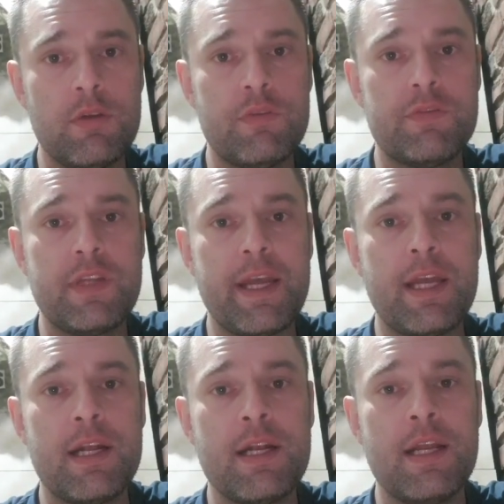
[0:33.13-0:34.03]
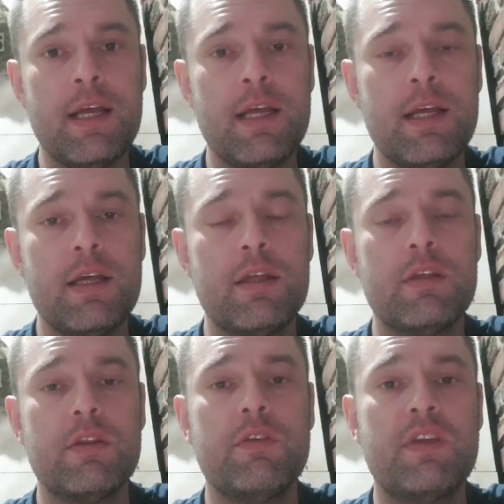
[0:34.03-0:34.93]
you've taken,
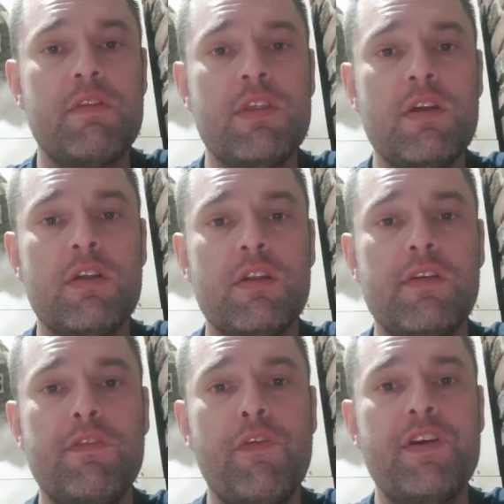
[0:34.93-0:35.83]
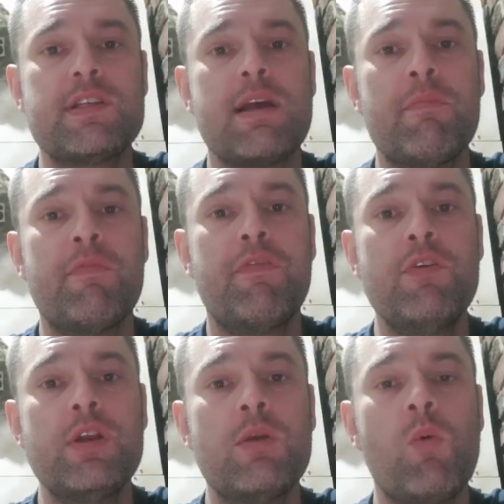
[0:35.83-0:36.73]
you've given the woofie some
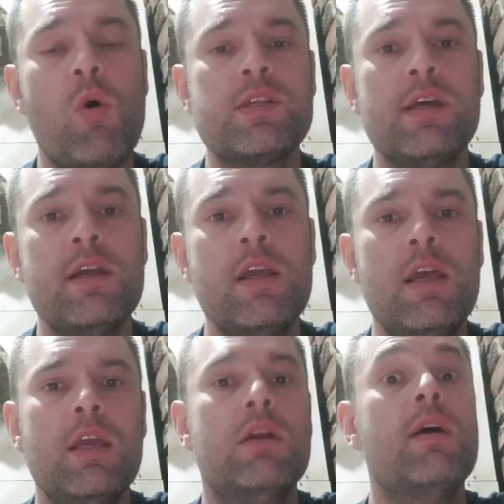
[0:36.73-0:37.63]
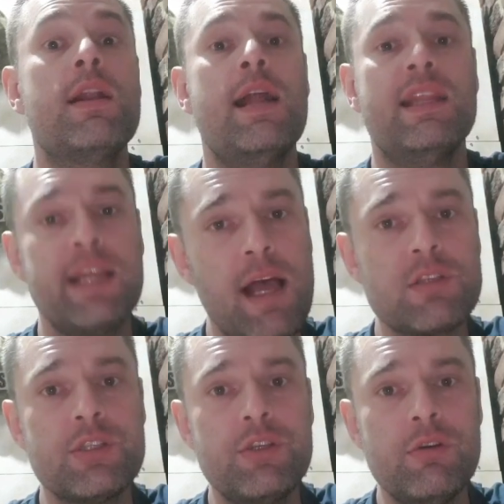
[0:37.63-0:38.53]
food and water, you've got nothing
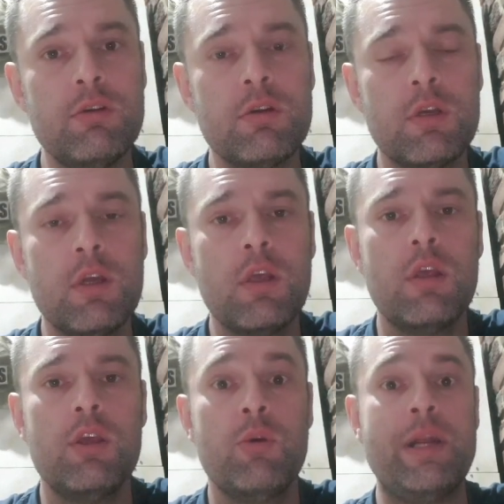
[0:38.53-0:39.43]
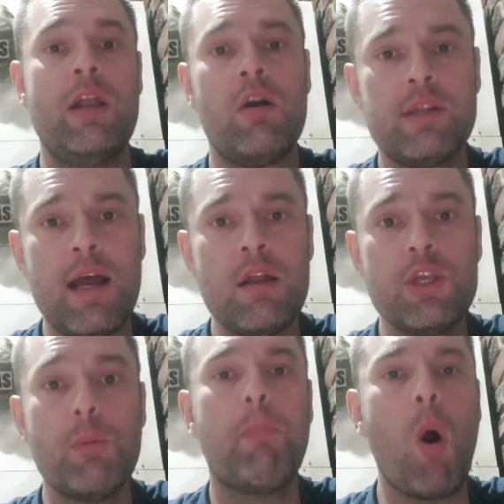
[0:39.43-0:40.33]
else to do, you're in
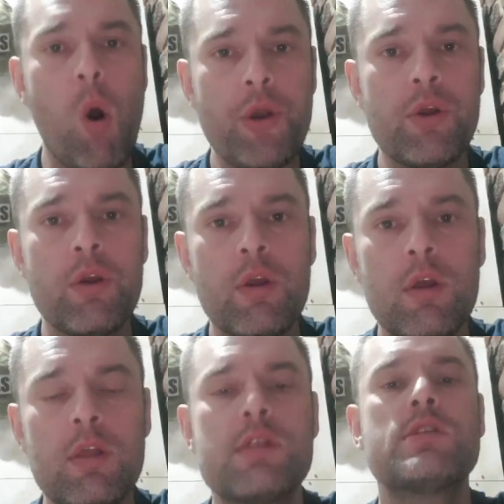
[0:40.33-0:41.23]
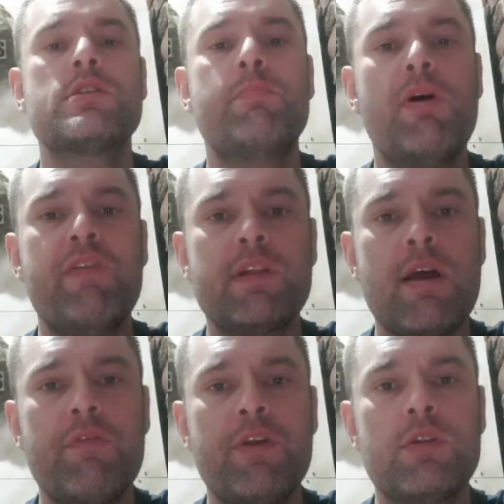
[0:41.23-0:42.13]
lockdown, you're bored. This is the perfect
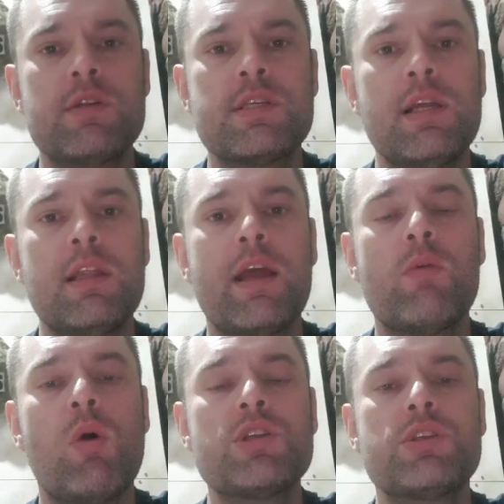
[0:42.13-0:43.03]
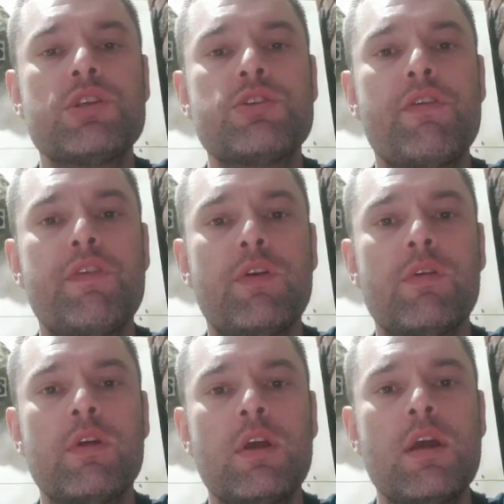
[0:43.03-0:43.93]
time for you to sit and watch this
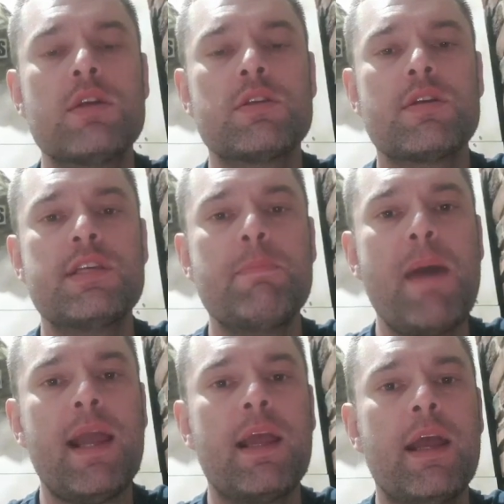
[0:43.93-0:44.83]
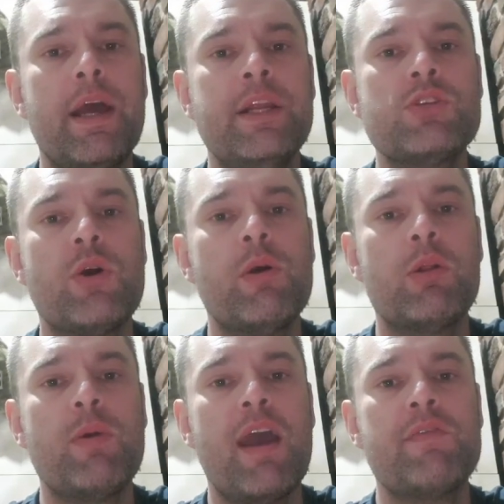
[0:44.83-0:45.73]
review. So sit back and enjoy
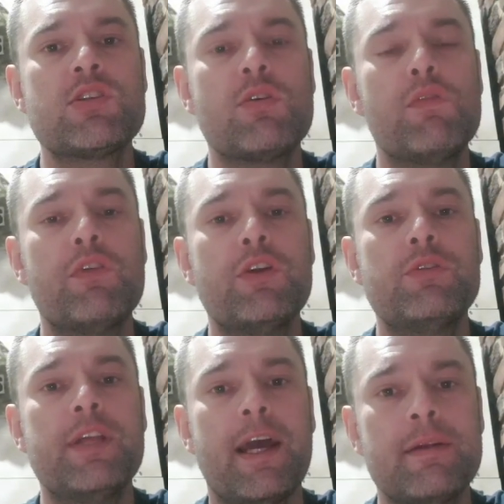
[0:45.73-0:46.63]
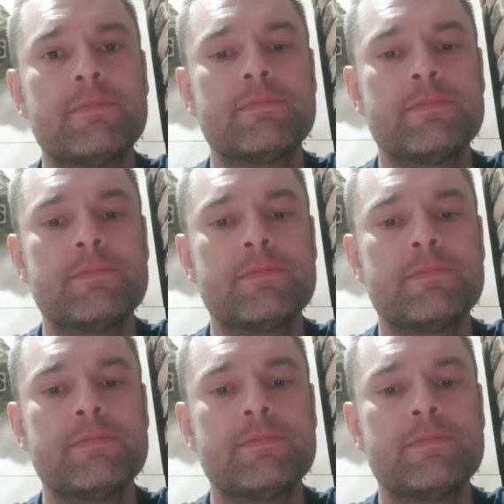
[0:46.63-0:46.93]
what we have in store for you today.